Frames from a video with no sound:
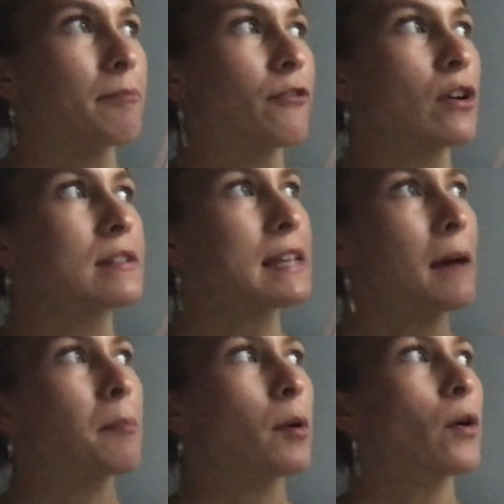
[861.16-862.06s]
for
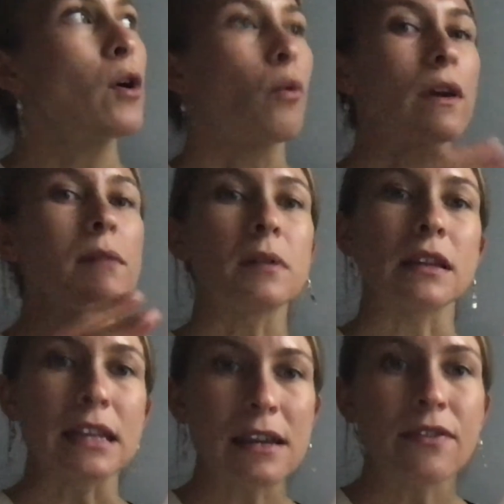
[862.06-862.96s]
example, we
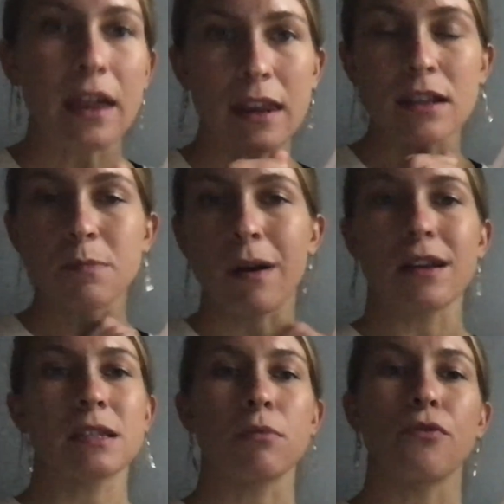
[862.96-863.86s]
believe that it is
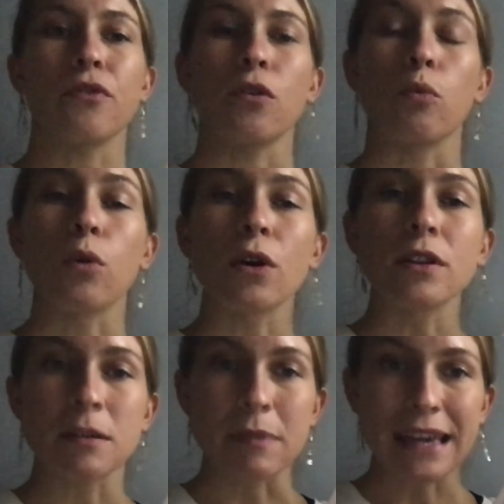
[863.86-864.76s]
possible for the world
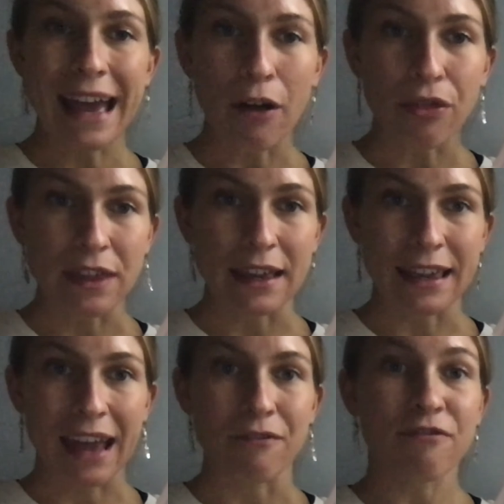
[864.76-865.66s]
to be healthy
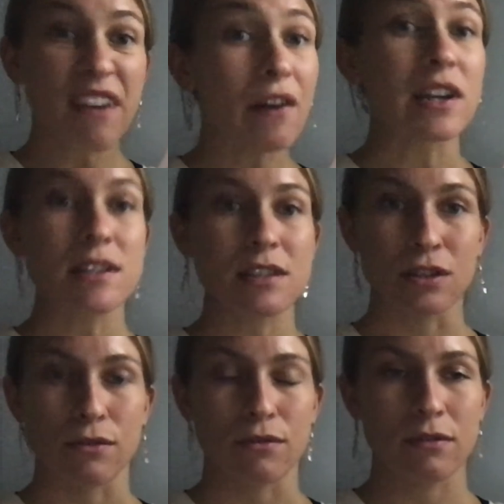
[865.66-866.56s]
again very
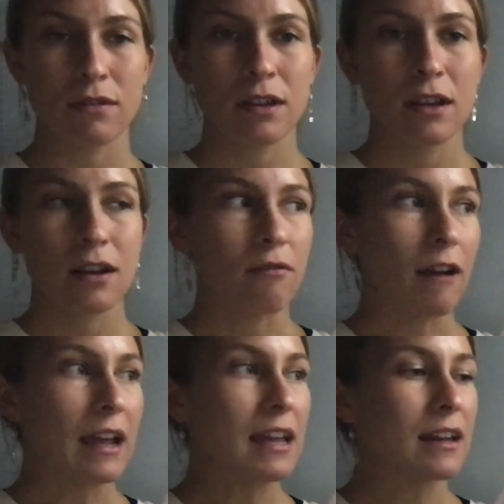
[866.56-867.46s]
soon,
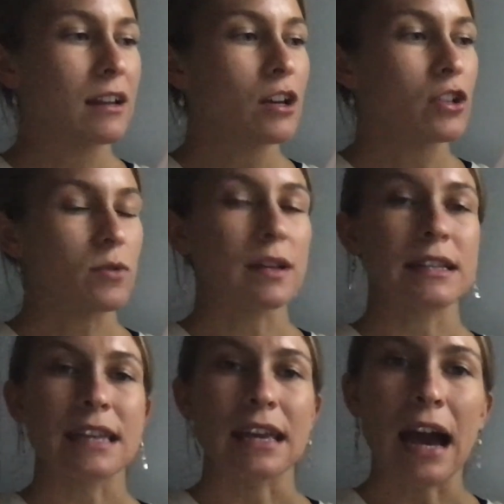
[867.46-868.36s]
right? So we can
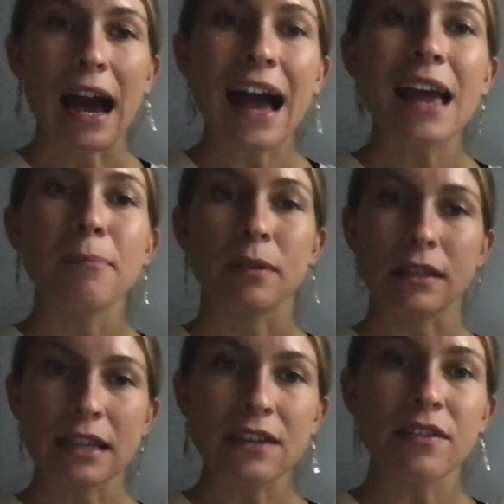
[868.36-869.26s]
say, I
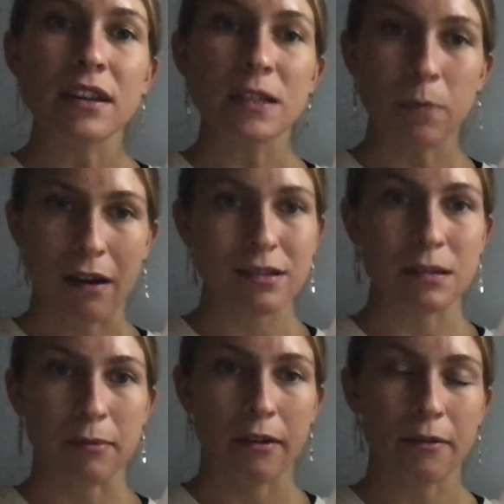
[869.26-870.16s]
believe it is
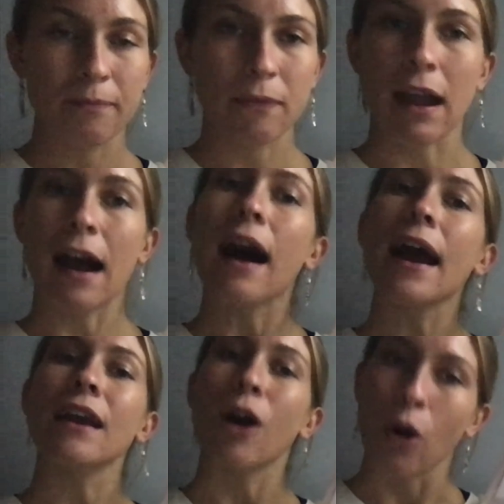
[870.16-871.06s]
possible.
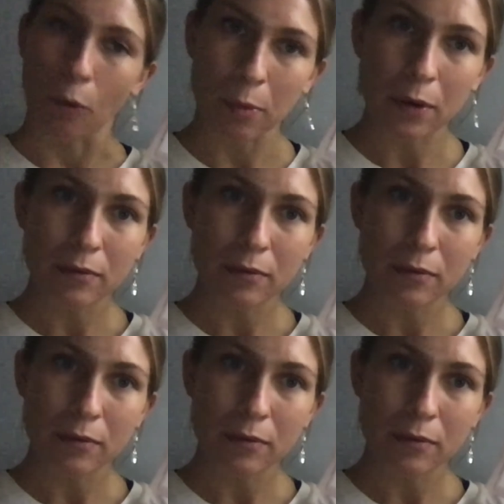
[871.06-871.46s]
I hope.